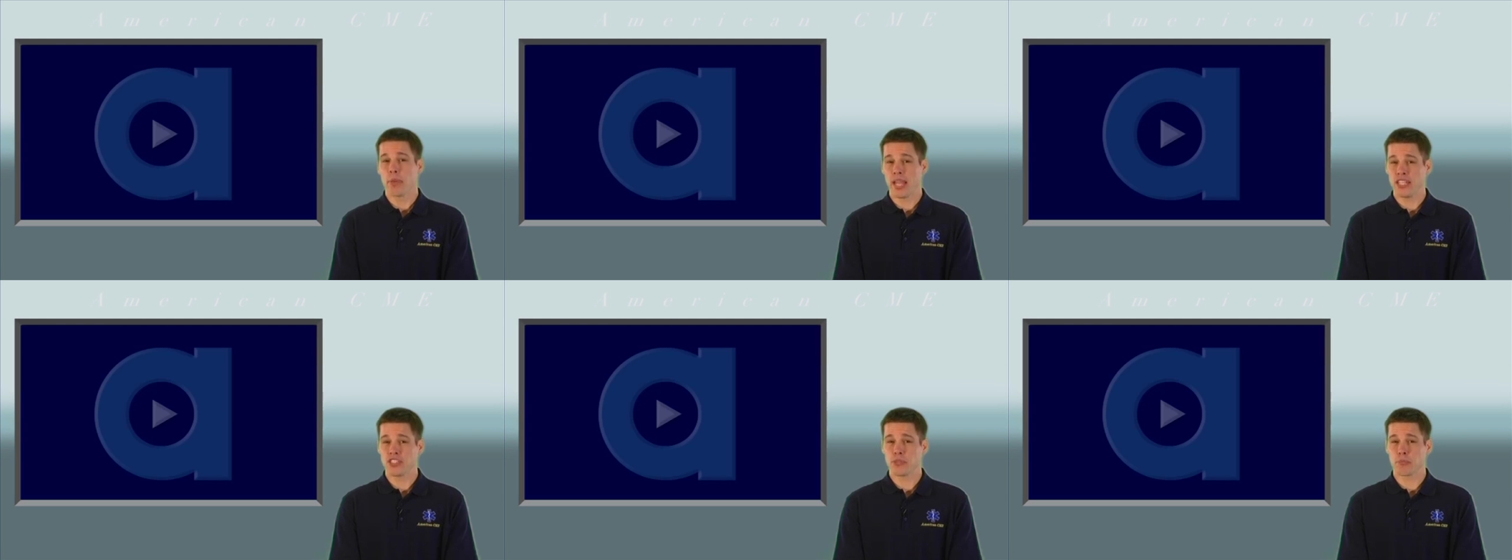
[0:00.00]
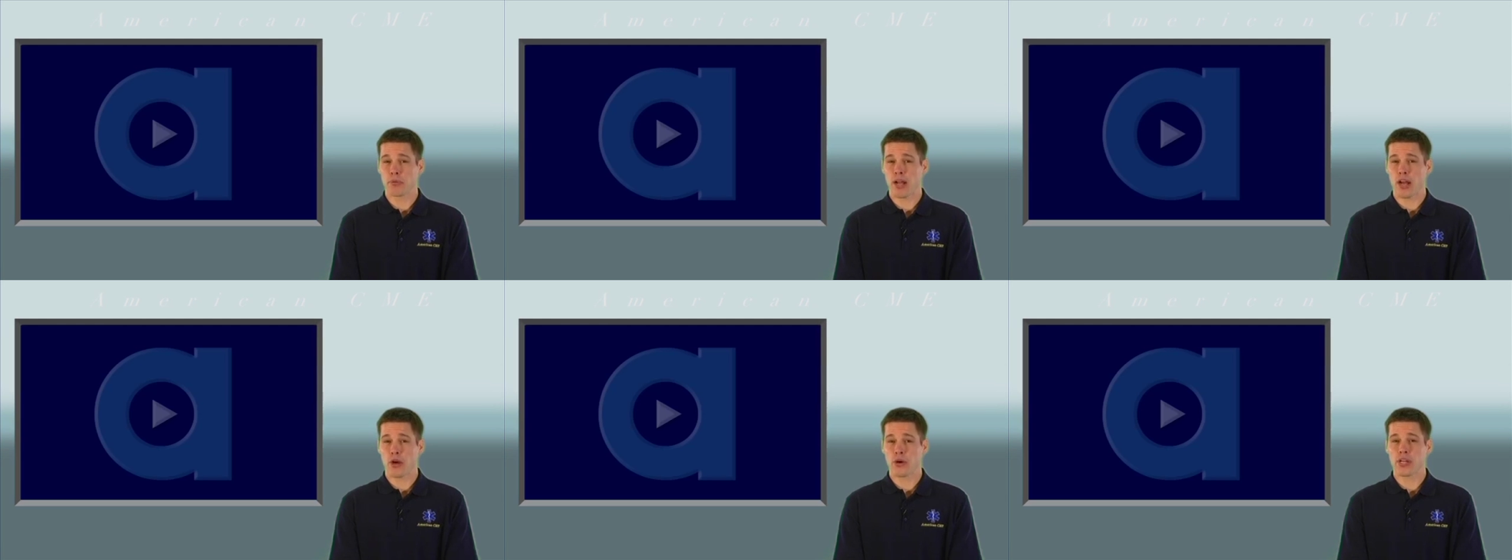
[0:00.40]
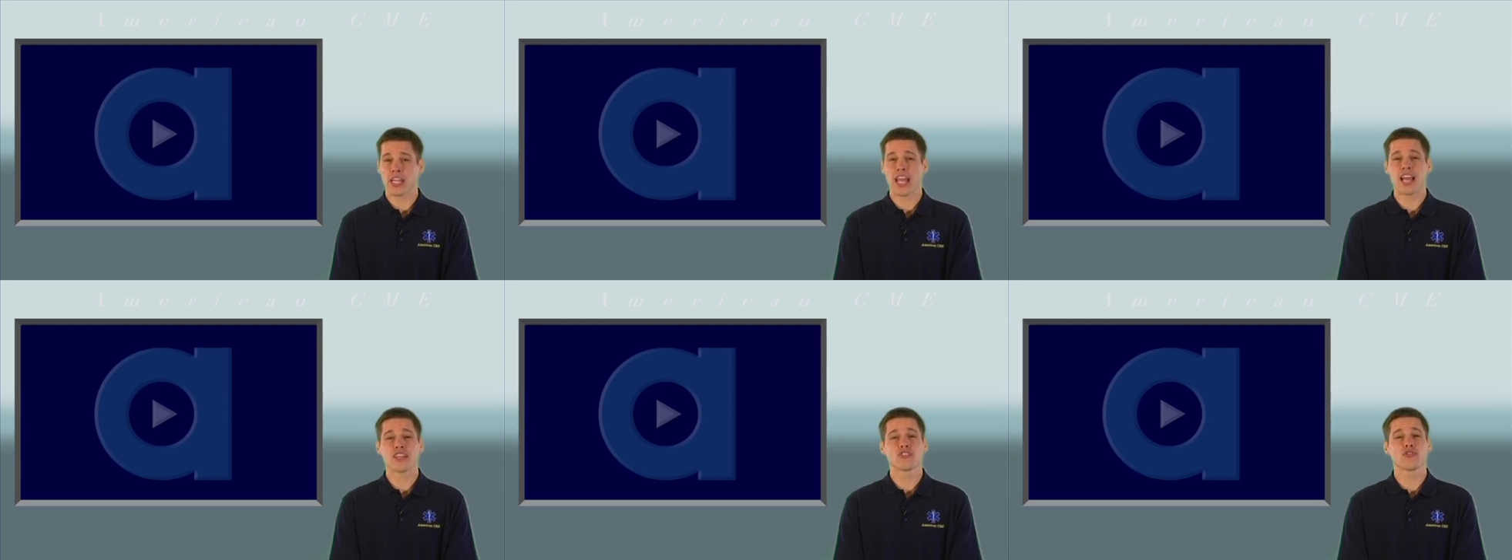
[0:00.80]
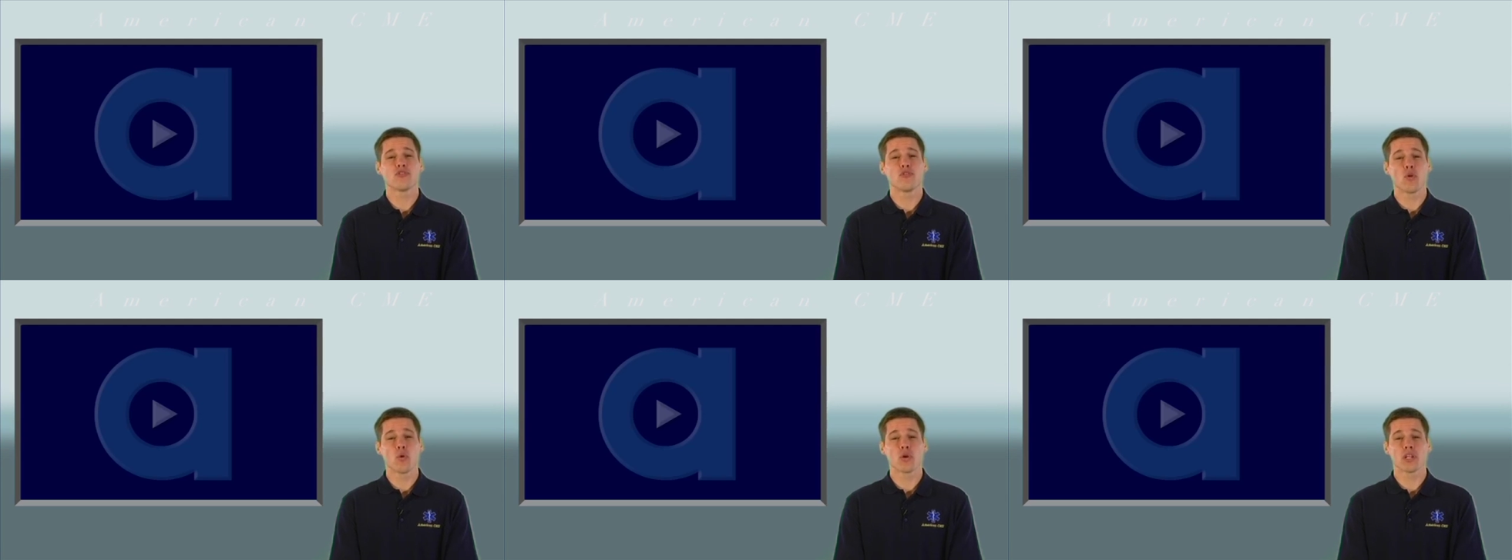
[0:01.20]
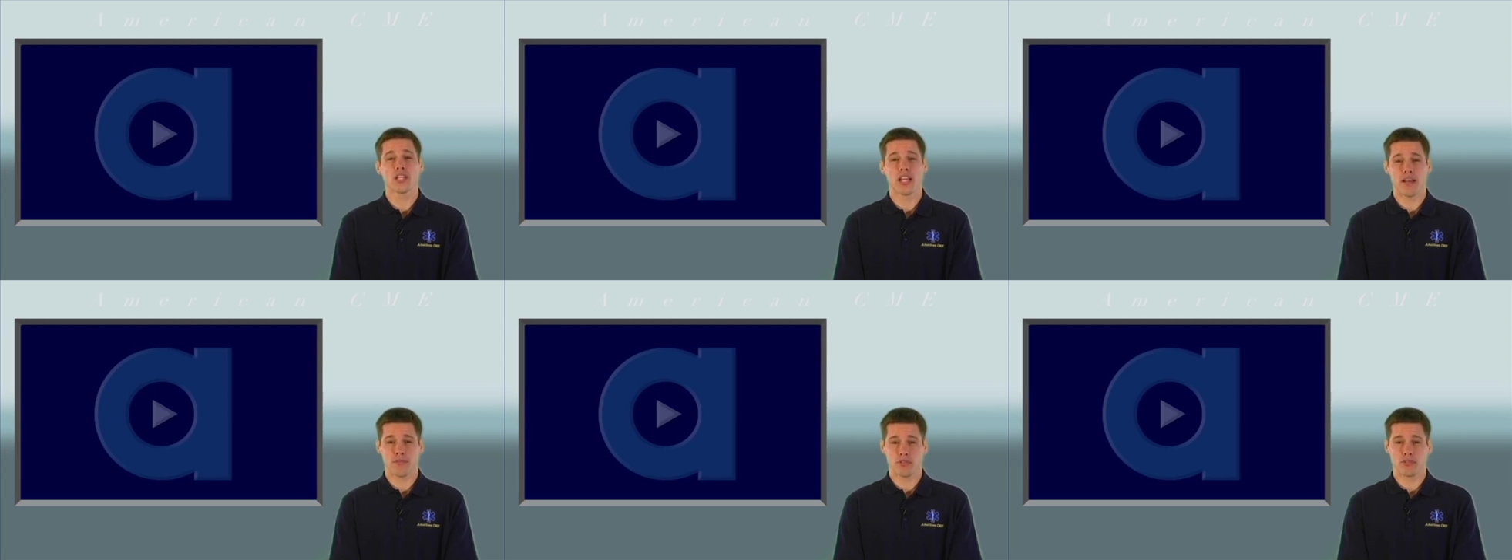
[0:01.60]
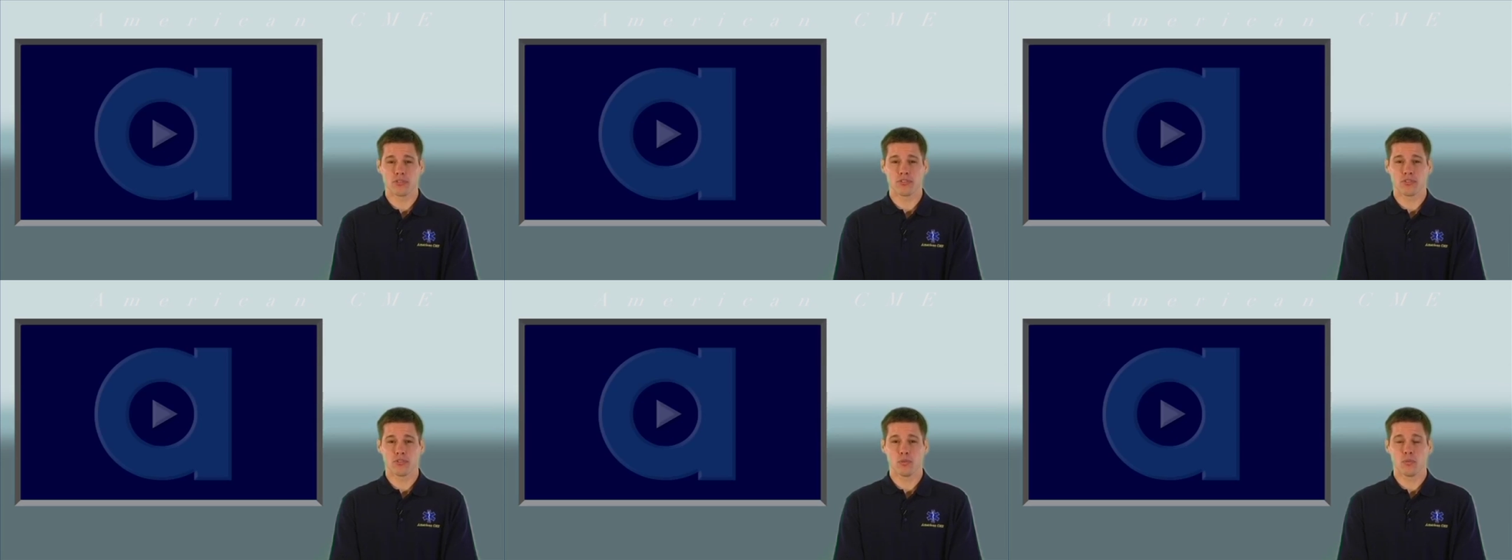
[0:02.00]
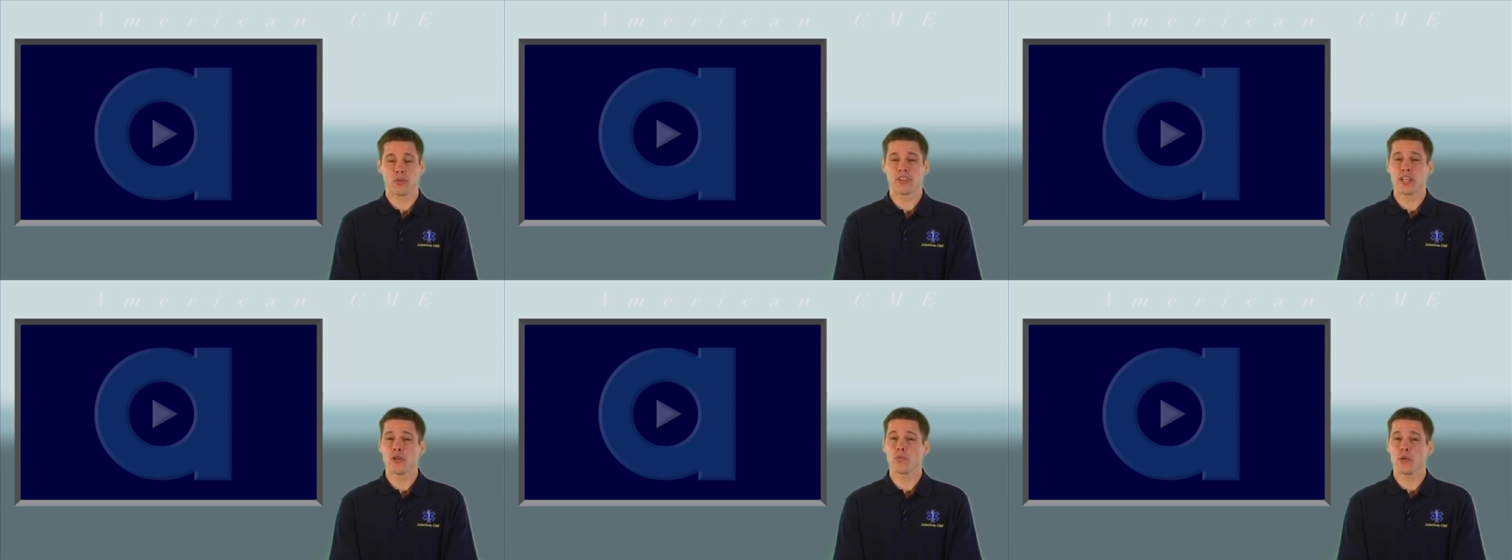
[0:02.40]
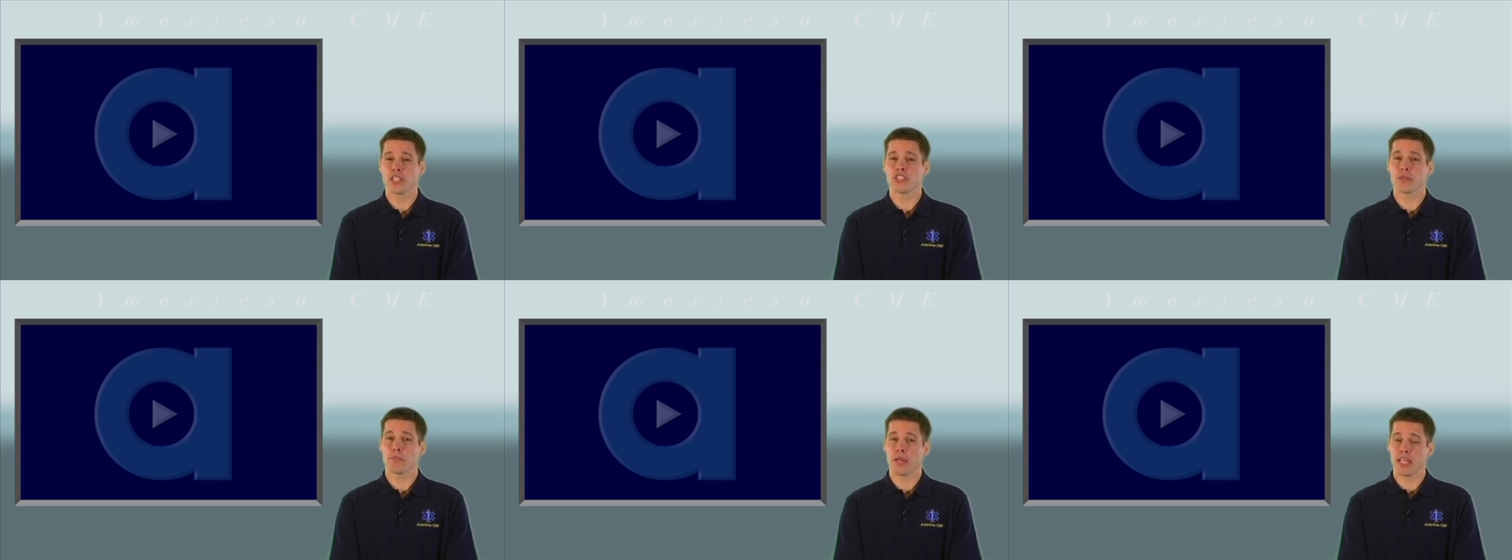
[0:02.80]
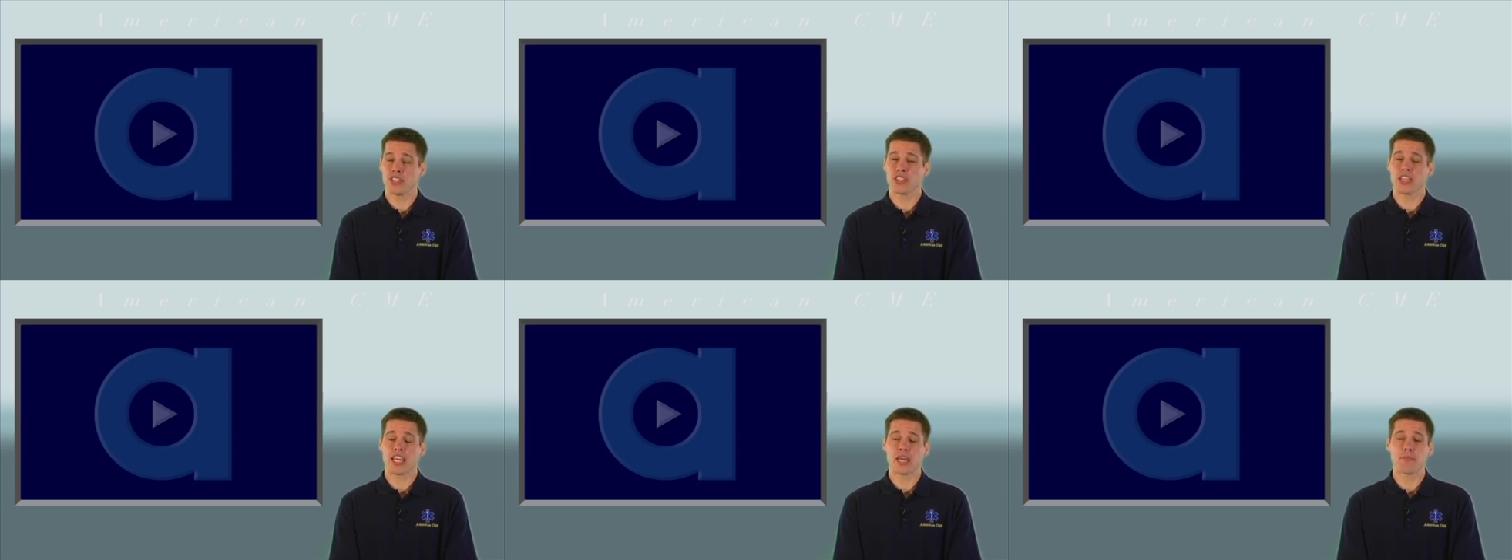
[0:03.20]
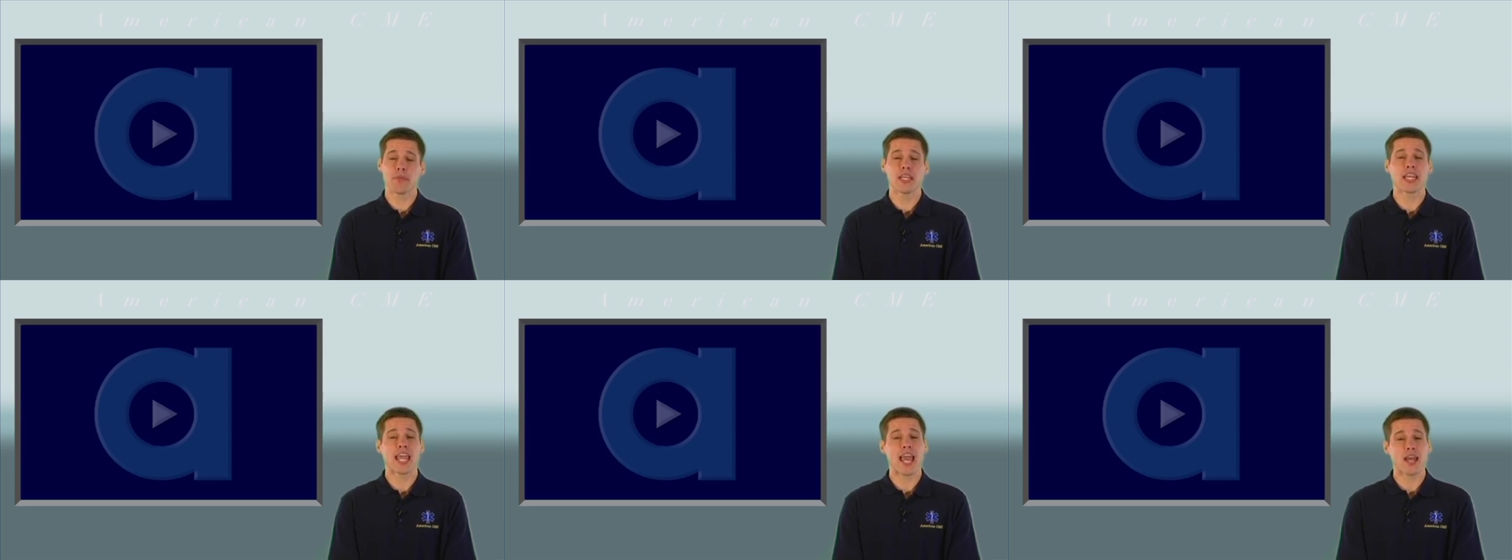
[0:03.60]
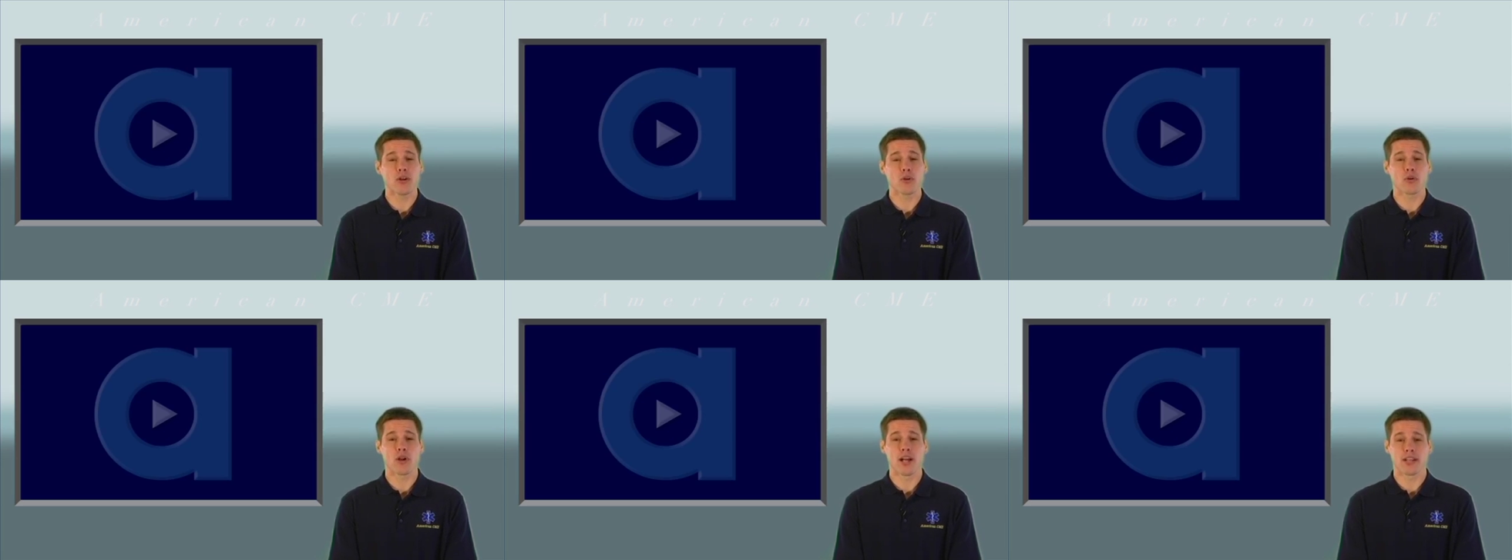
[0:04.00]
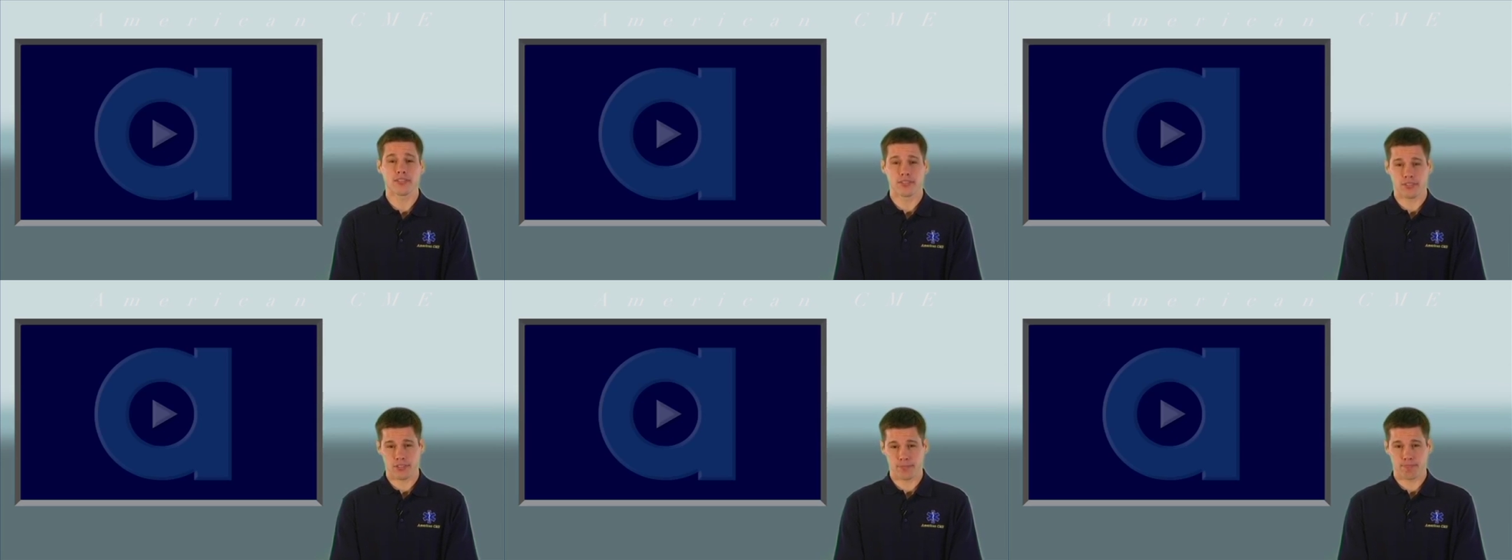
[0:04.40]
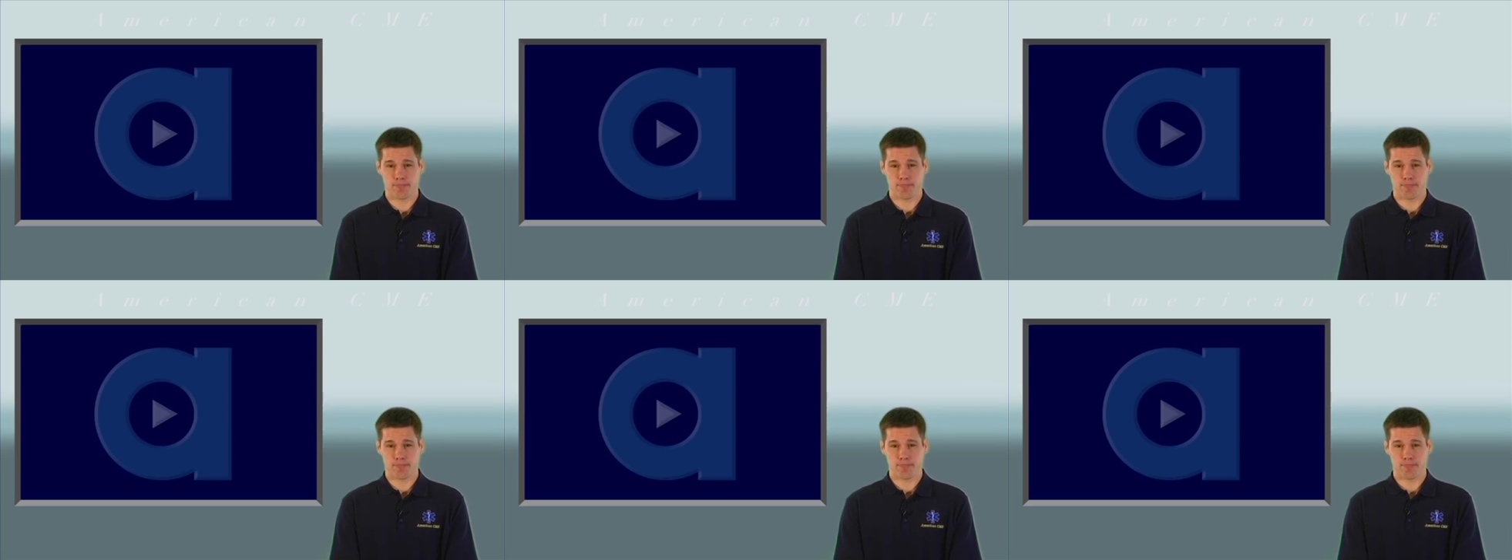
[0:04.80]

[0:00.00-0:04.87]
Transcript: Patient priority has 4 levels within which a patient can be categorized.